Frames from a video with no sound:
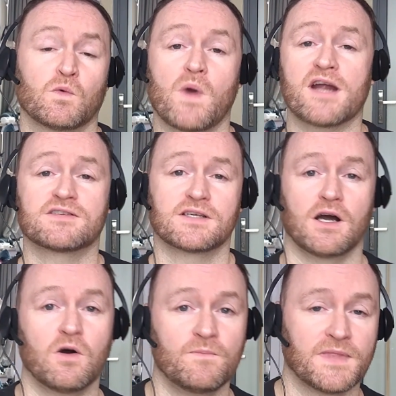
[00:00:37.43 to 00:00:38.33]
where to
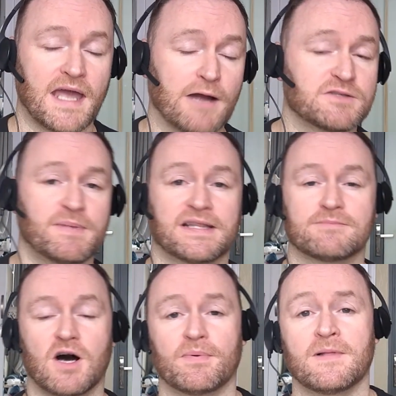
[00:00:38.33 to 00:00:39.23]
go, how to pick
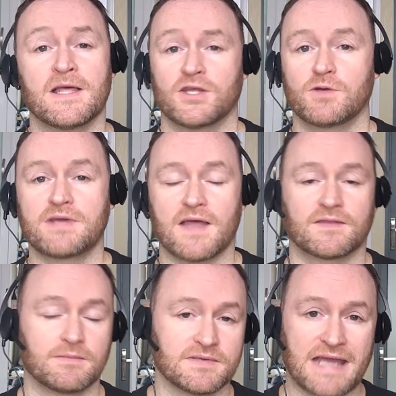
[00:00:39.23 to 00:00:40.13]
them up. You
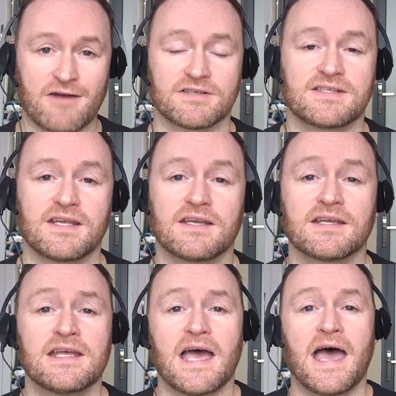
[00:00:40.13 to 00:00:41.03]
get them
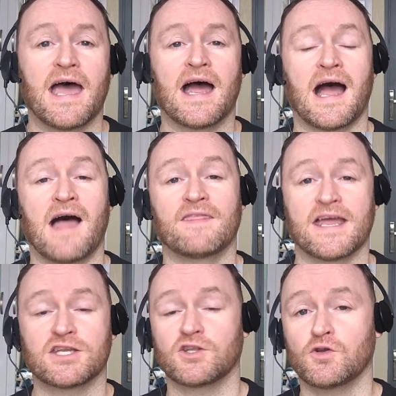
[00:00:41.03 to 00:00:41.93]
guaranteed, uh, and
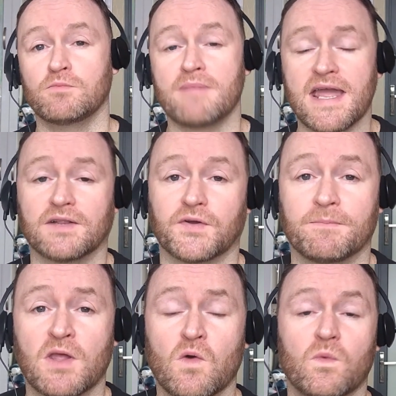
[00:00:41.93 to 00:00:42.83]
then you mail
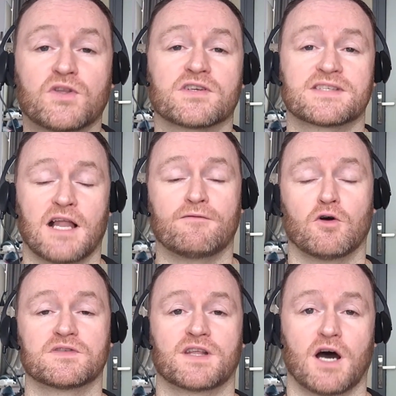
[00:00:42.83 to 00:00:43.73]
them with your
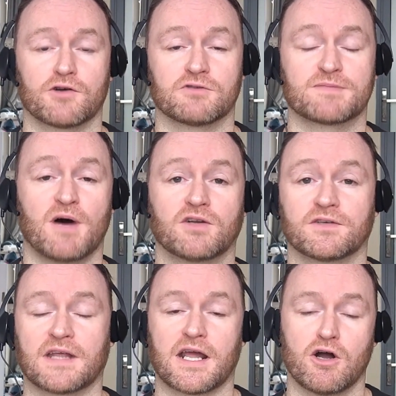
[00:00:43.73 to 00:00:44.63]
self-hosted
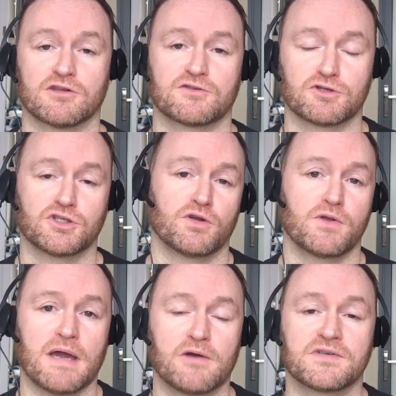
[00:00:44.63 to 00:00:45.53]
autoresponder that I also show
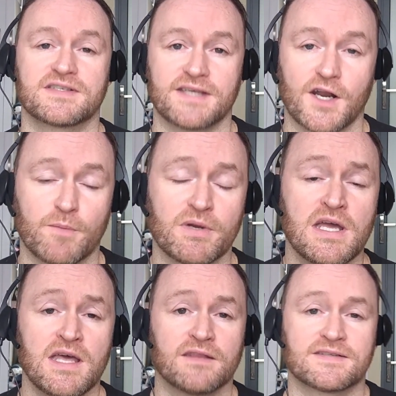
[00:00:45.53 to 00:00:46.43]
you how to set up.
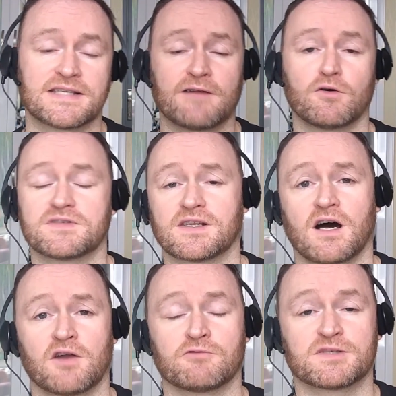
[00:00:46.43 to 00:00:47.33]
The self-hosted
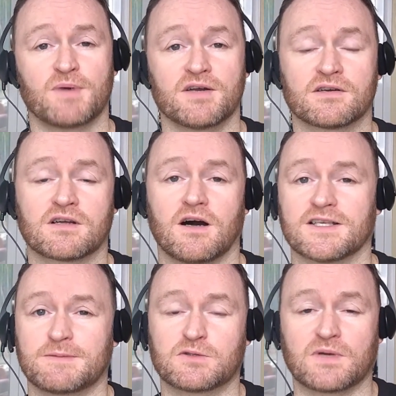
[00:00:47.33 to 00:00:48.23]
autoresponder
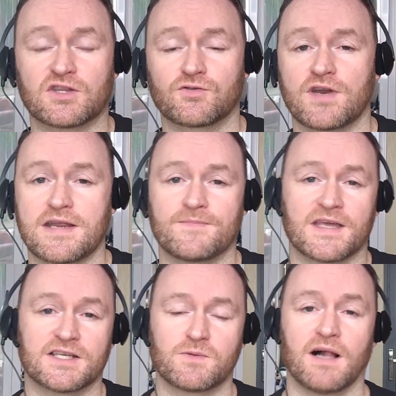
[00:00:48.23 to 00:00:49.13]
costs between three dollars
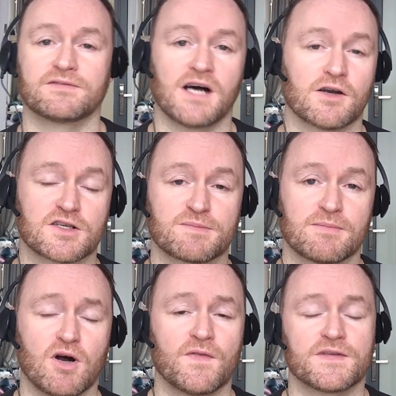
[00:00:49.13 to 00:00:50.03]
and twelve dollars
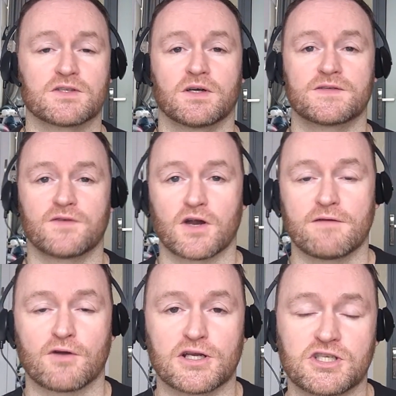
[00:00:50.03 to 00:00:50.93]
per month, so it's
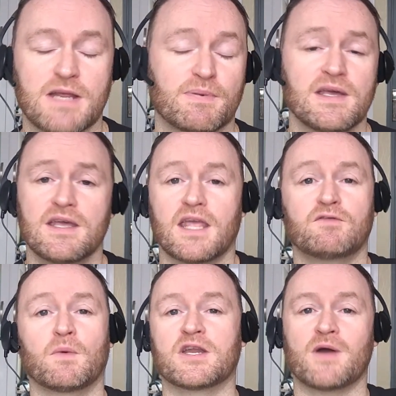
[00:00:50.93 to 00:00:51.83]
very, very cheap,
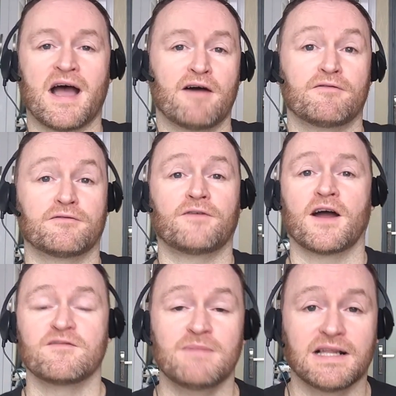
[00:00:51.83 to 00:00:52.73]
even when you have
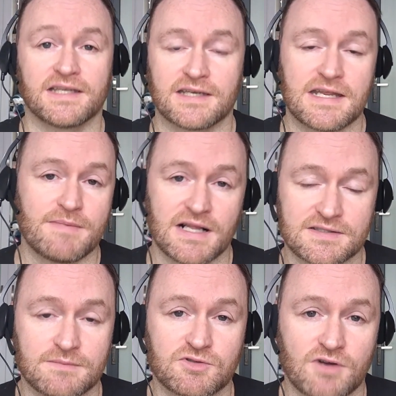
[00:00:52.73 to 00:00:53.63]
five million email
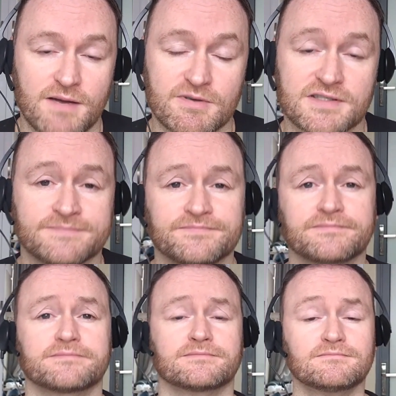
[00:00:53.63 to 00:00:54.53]
subscribers.
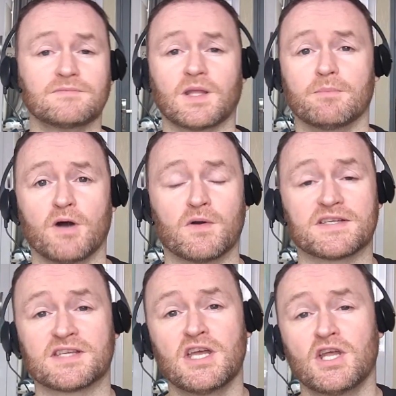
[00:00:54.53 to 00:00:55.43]

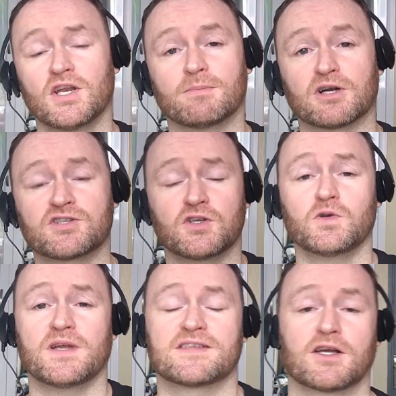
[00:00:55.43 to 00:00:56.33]
Bonus number
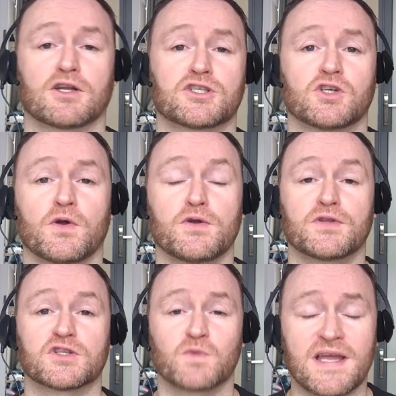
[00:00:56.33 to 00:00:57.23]
two is I'm going to show you
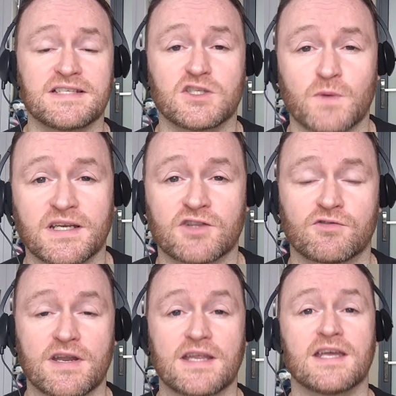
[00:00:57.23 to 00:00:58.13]
the twenty
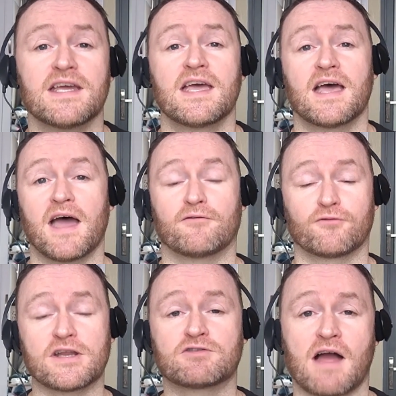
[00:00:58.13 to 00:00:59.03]
twenty-three uh,
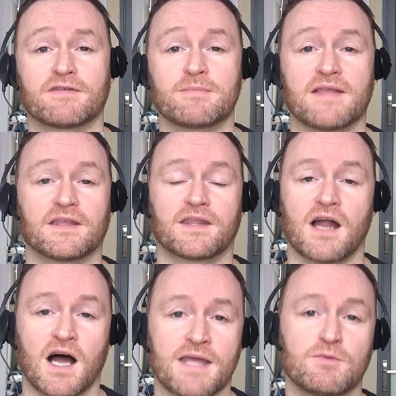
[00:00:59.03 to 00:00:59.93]
free traffic method
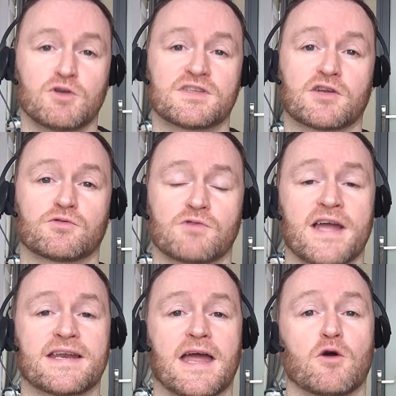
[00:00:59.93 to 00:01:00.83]
that I'm using
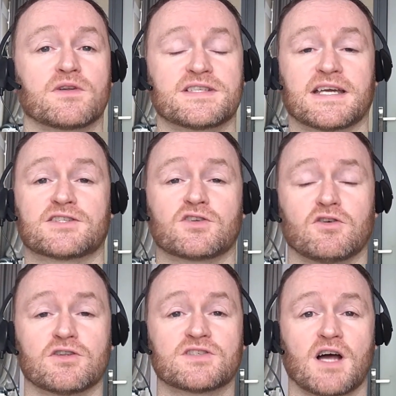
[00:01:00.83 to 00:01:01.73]
right now to get
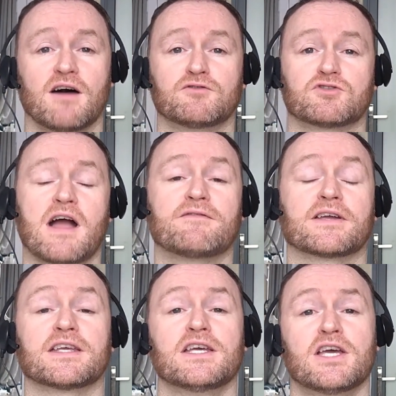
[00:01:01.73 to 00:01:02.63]
tons of
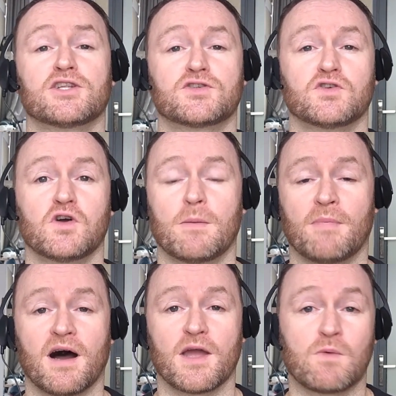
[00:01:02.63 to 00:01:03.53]
traffic to
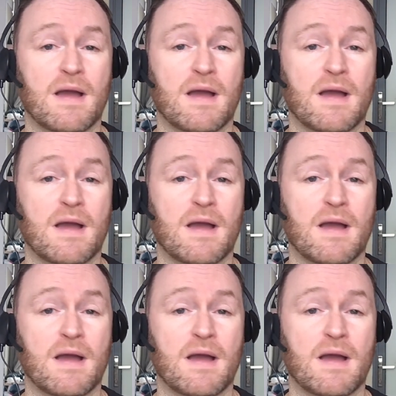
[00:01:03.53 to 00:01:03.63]
my